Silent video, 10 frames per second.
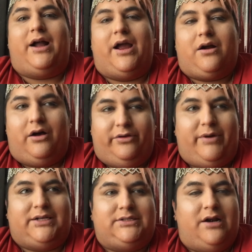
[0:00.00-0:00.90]
I called the
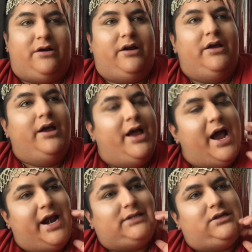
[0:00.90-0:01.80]
rec center
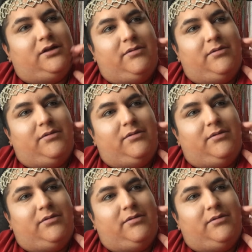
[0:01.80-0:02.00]
and I told them,